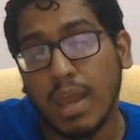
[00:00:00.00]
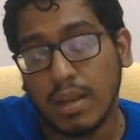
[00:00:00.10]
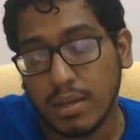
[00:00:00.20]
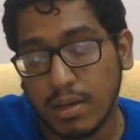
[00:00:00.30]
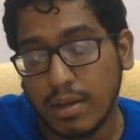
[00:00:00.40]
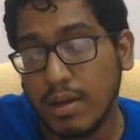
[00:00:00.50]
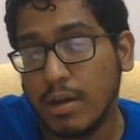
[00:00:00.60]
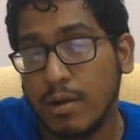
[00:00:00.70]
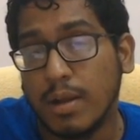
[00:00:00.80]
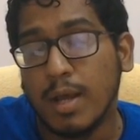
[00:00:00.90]
and
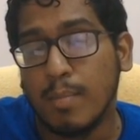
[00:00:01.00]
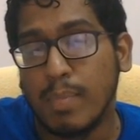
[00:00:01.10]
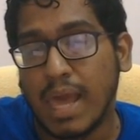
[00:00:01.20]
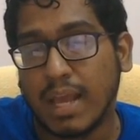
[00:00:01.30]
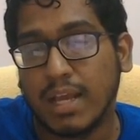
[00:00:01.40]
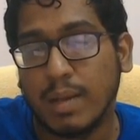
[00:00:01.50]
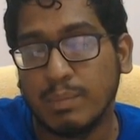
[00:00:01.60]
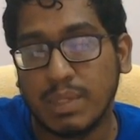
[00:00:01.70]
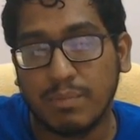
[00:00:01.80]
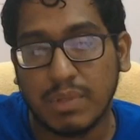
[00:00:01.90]
here black
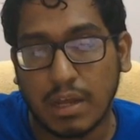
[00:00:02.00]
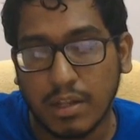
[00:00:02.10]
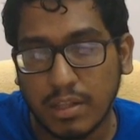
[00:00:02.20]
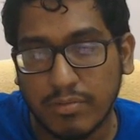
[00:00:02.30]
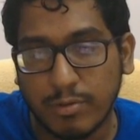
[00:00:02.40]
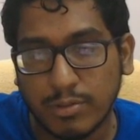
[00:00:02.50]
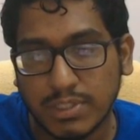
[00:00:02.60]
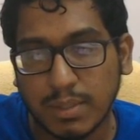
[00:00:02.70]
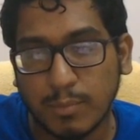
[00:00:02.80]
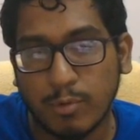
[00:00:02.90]
comes up with another
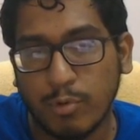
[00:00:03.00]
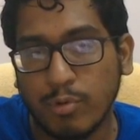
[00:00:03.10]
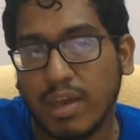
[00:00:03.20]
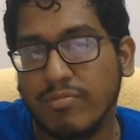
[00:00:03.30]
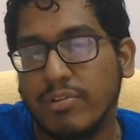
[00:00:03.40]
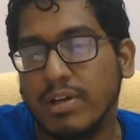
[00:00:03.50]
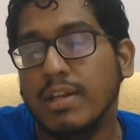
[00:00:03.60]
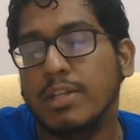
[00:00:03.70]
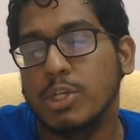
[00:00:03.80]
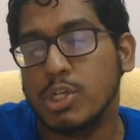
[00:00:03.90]
forcing move, rook f1,
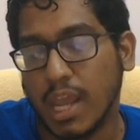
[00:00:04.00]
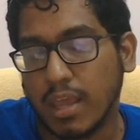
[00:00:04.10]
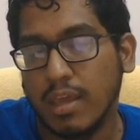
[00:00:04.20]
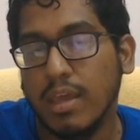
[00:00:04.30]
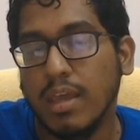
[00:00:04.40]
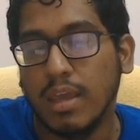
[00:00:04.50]
check,